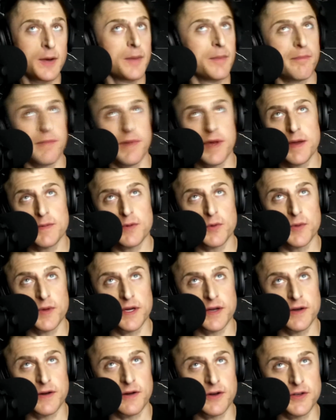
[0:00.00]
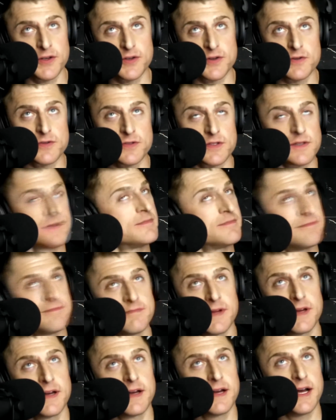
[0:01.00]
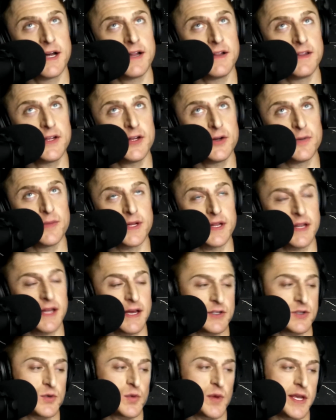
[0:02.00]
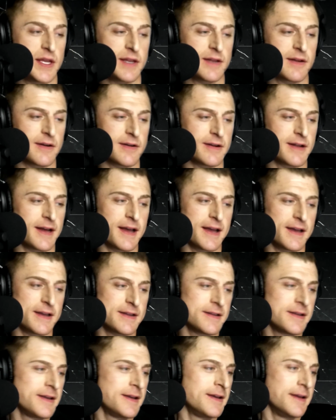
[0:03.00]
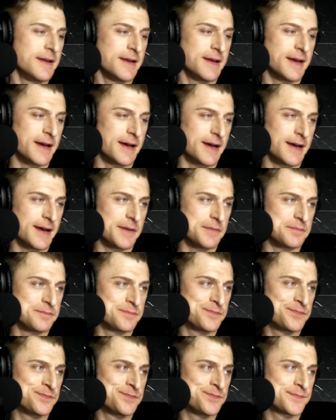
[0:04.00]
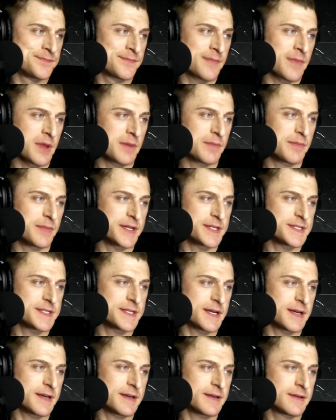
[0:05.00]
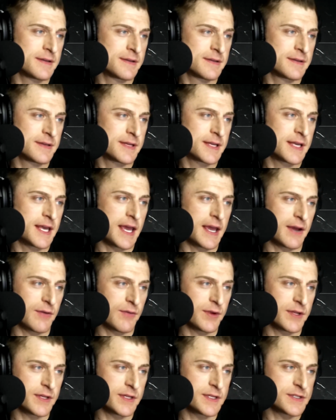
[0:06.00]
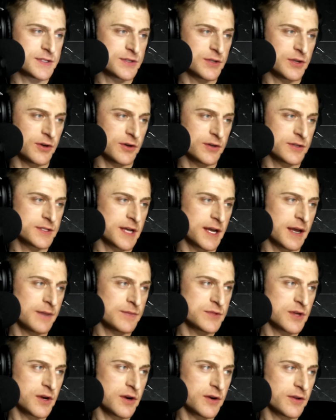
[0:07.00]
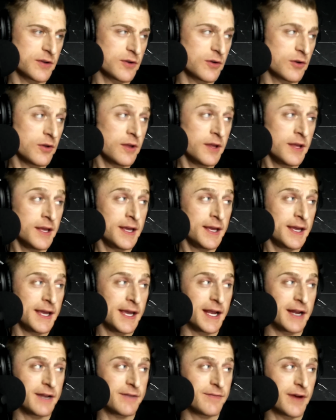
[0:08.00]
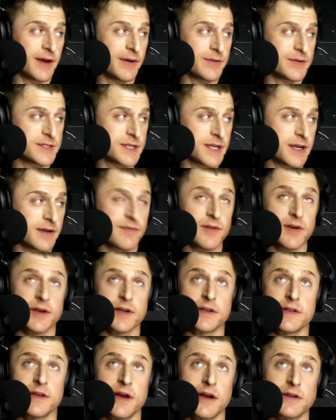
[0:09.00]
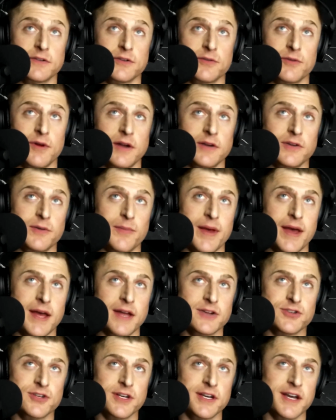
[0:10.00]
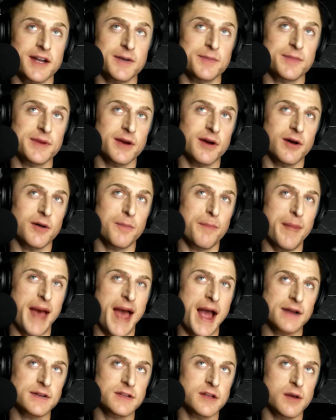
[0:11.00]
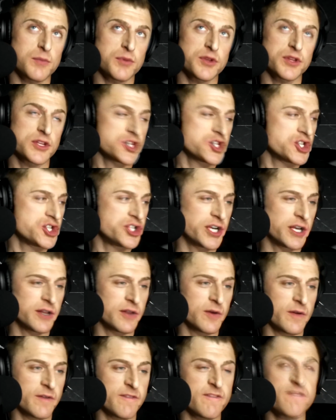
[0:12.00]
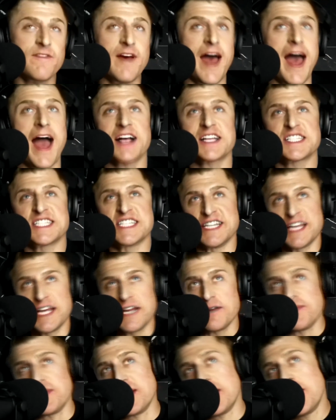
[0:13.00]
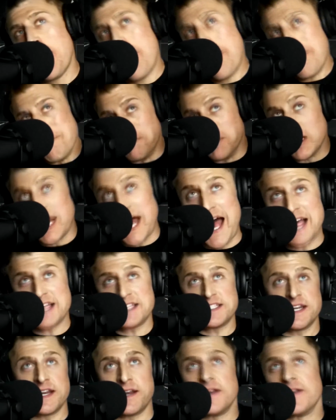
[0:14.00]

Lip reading: maybe we could all use a little bit less wheat in our diet. But can't read this New York Times article. And if I was like fucking Dr. Rhonda Patrick, I'd be all backed up with a shitload of facts, and they'd be blasting in